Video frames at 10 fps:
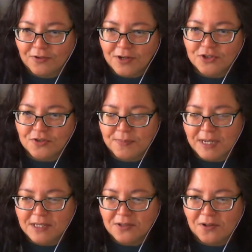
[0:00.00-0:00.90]
Christian
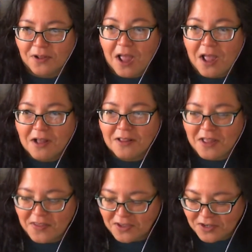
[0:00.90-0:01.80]
Basil,
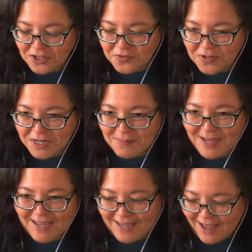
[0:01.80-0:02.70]
glad that you could join
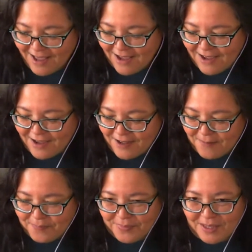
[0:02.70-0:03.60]
me.
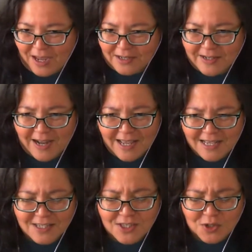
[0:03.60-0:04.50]
Today
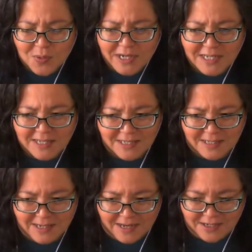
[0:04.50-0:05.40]
is the
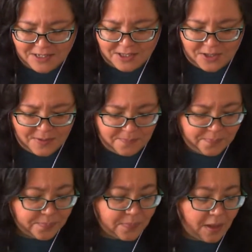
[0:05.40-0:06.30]
26th.
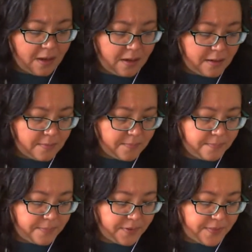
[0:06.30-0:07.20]

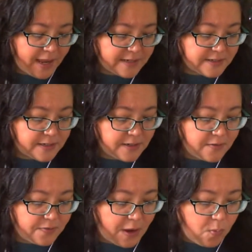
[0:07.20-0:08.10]
But
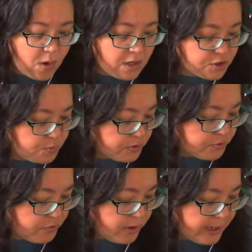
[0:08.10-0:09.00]
that watch we're
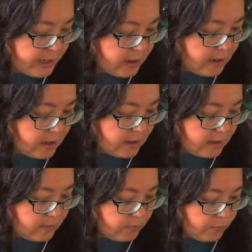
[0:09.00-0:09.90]
drawing,
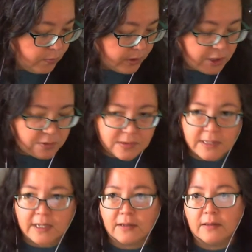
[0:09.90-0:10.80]
we're
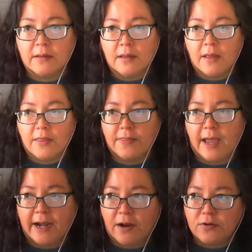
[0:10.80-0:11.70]
closing
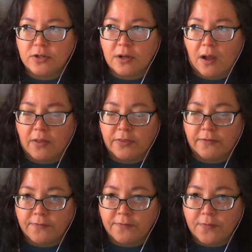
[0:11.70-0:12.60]
that out on the
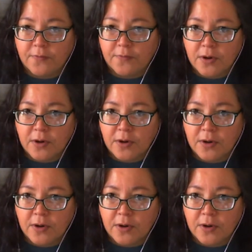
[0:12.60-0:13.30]
4th, and we're going